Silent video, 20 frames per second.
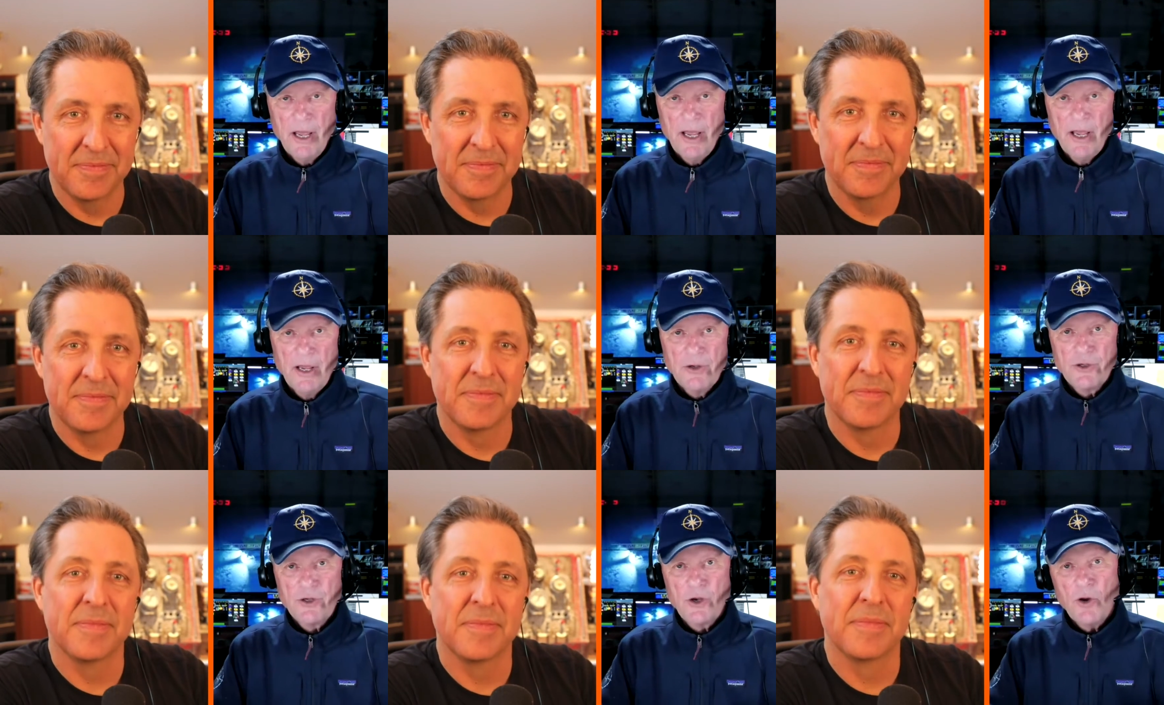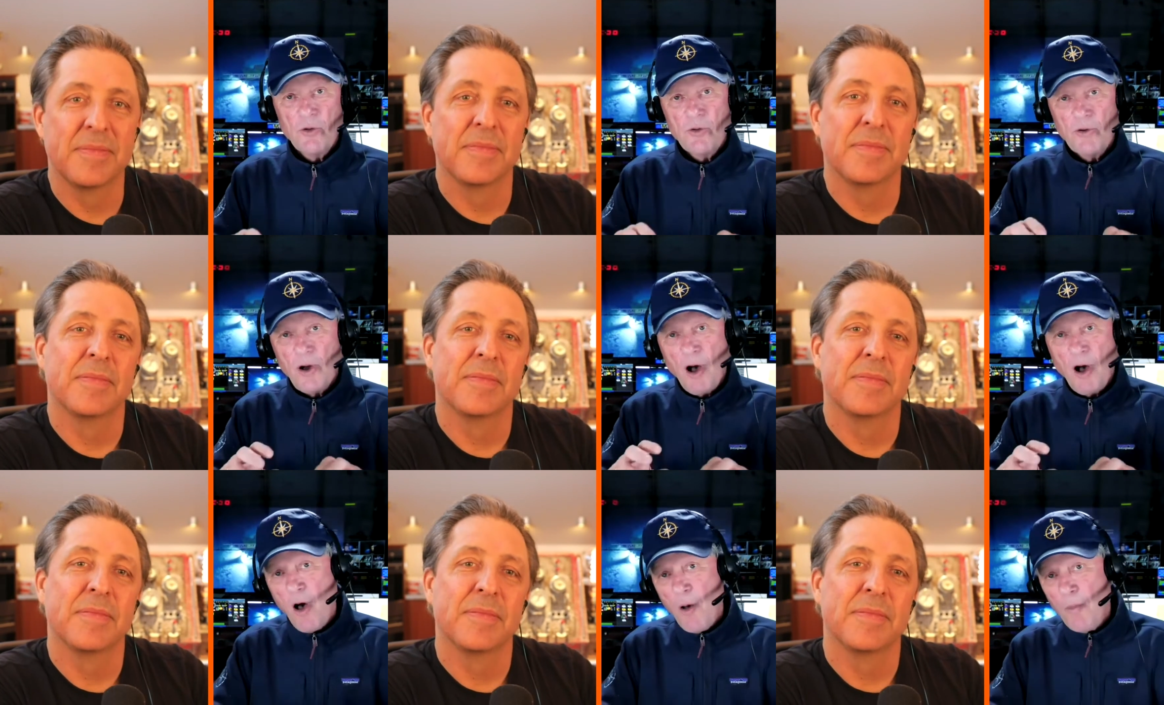Speaker 1: So
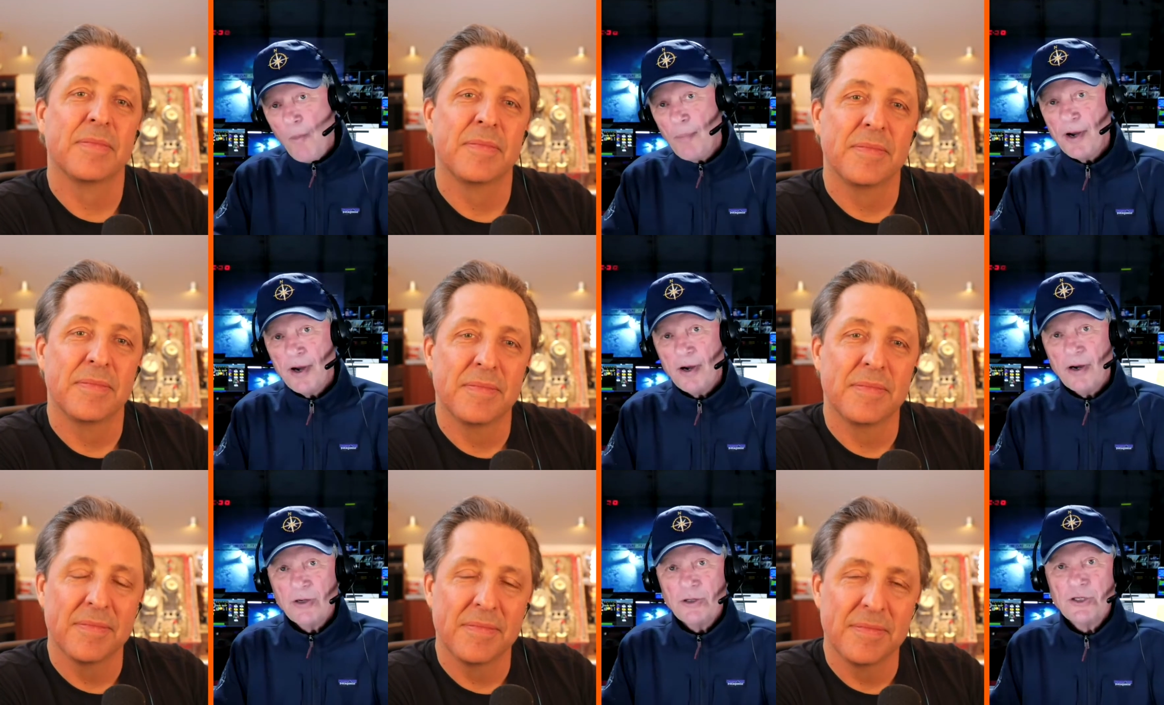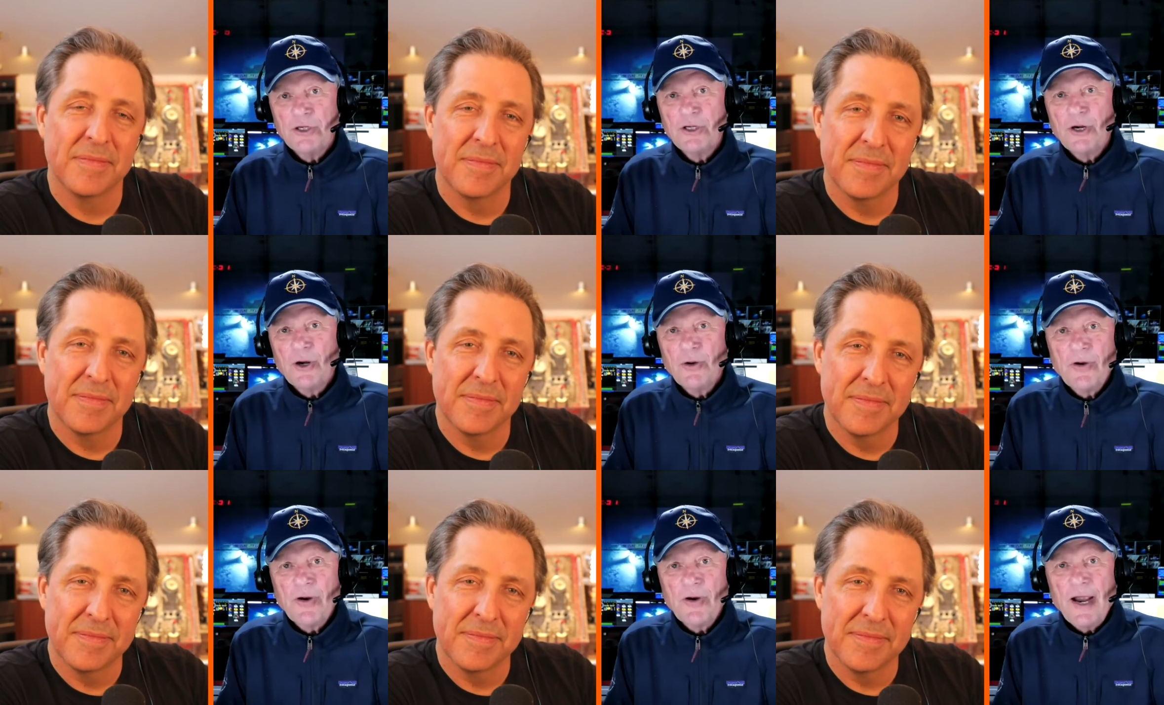all parents, you
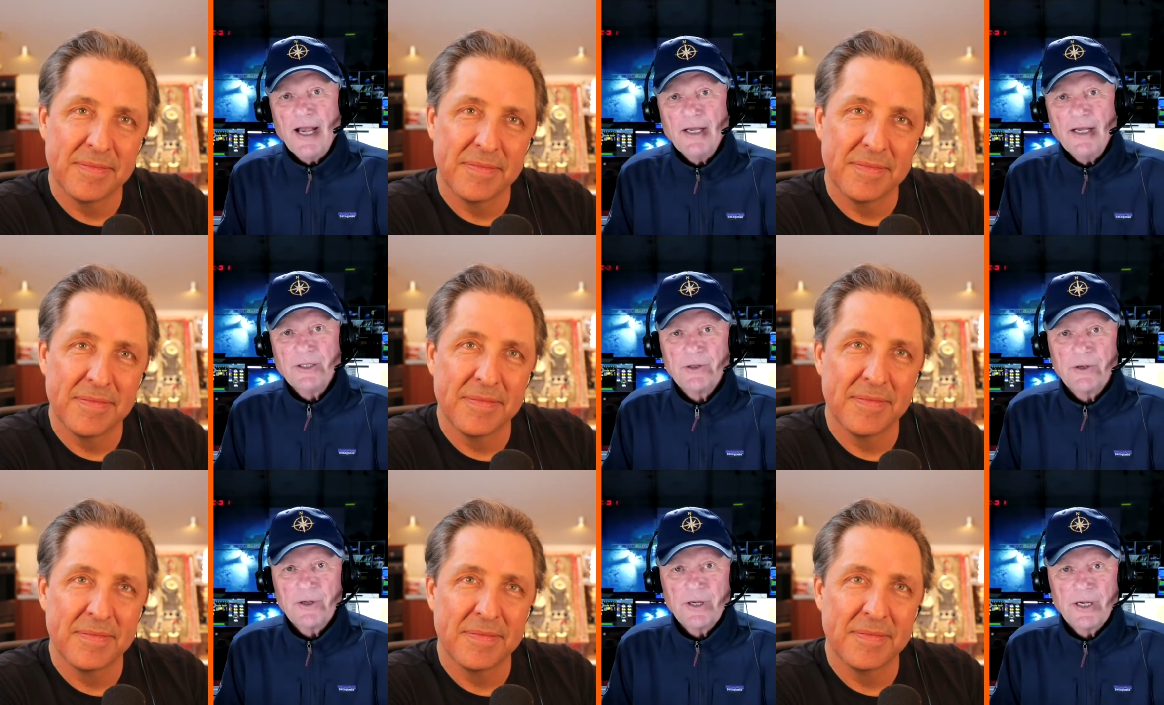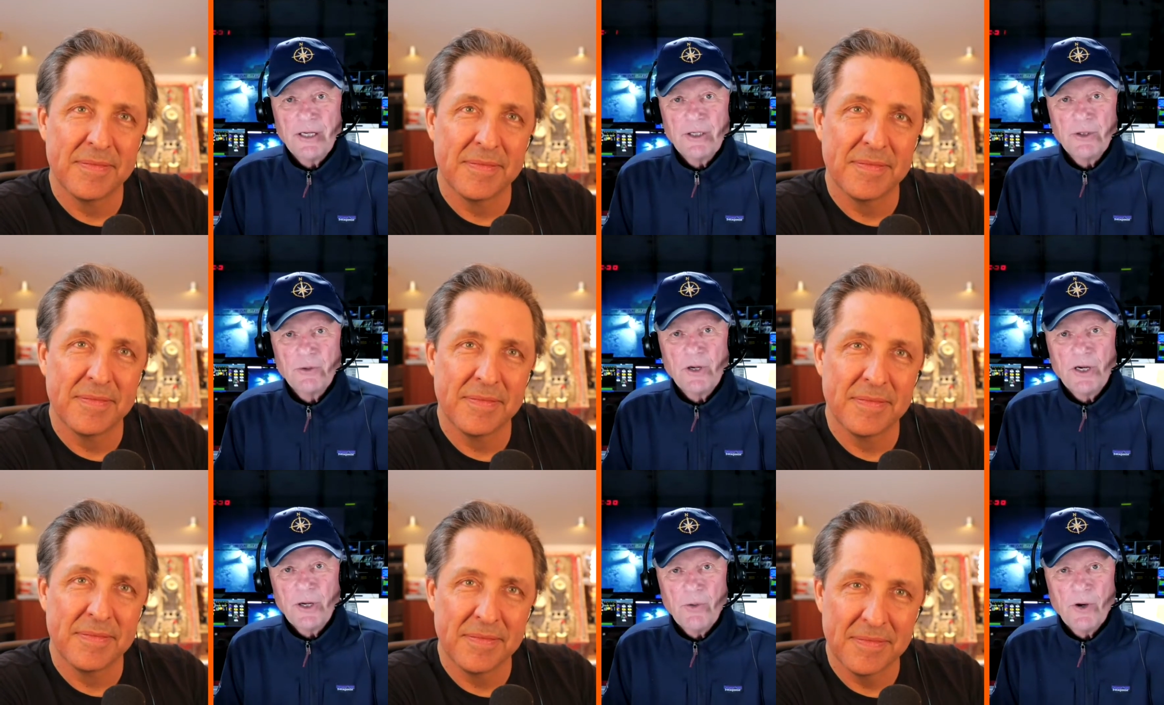know, they're asked their kids,
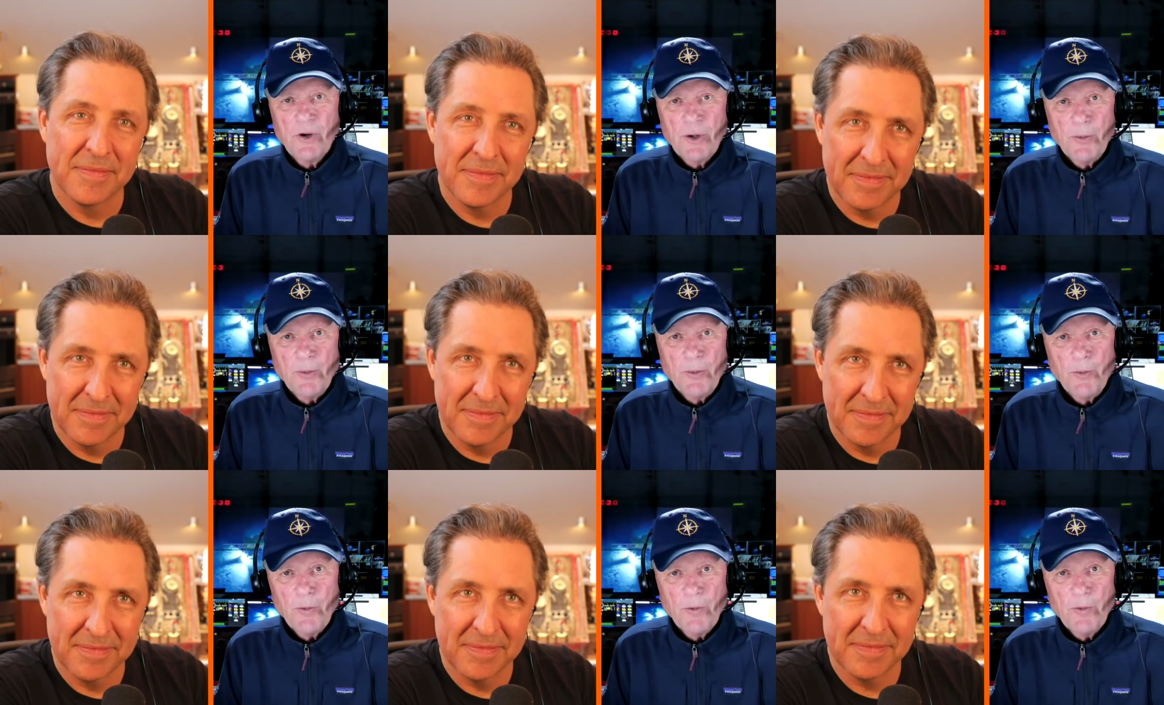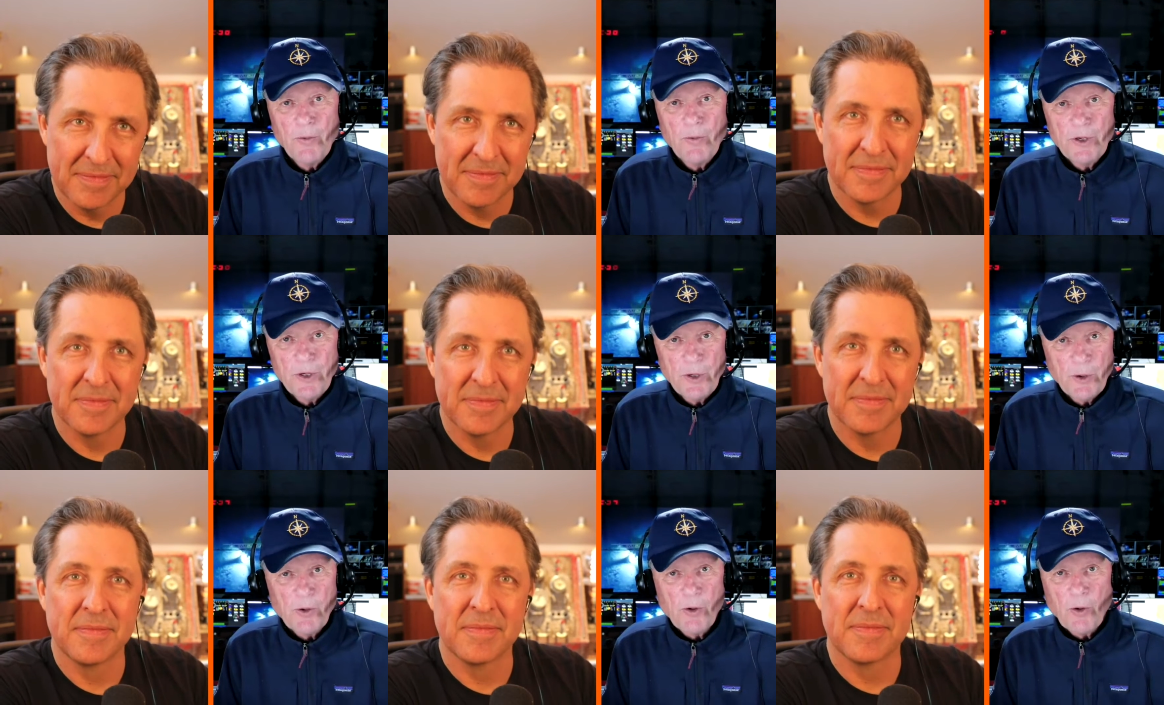what do you want to, when
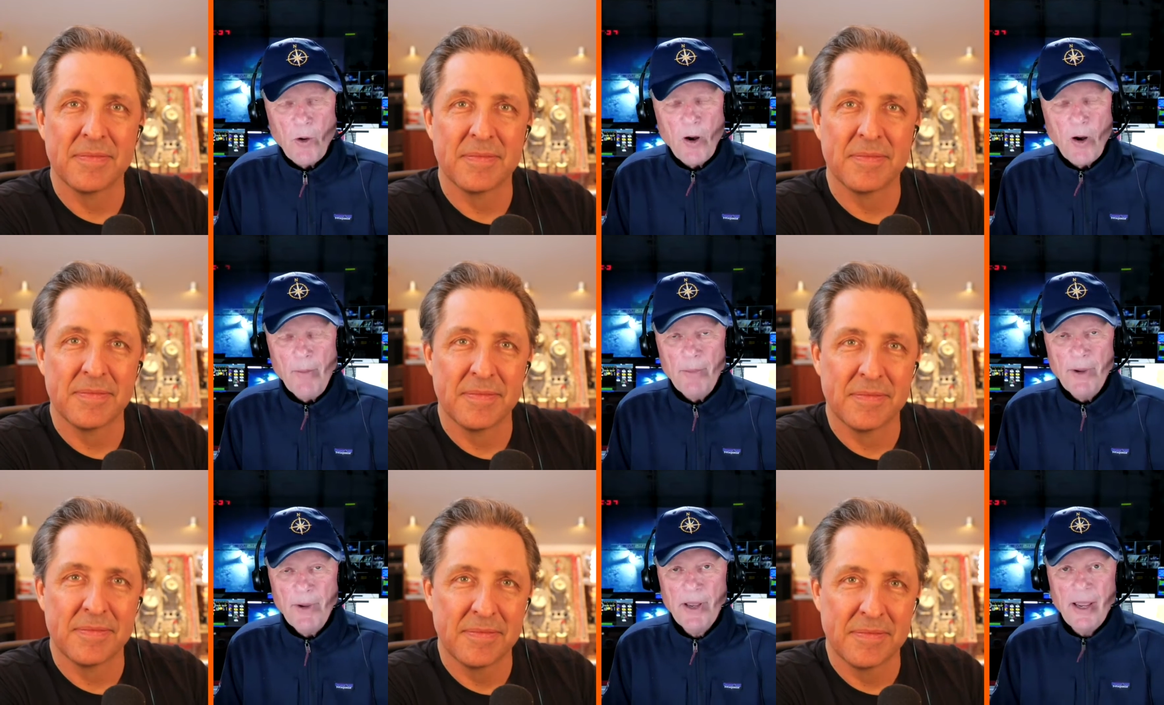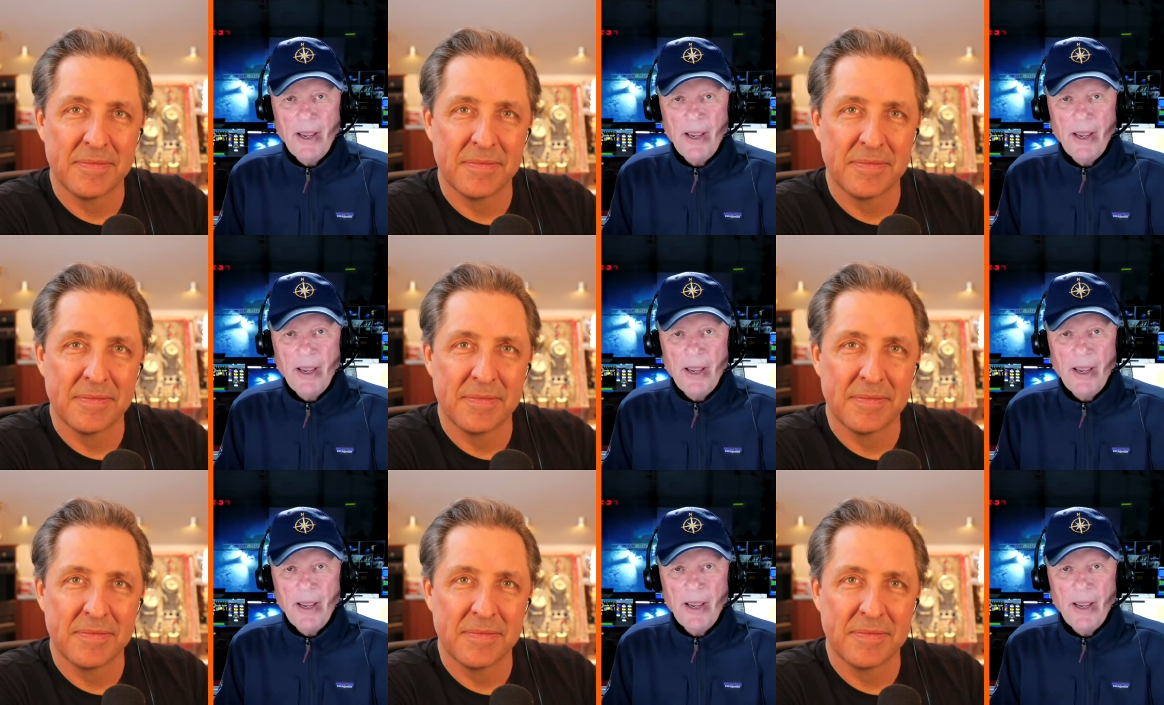you grow up?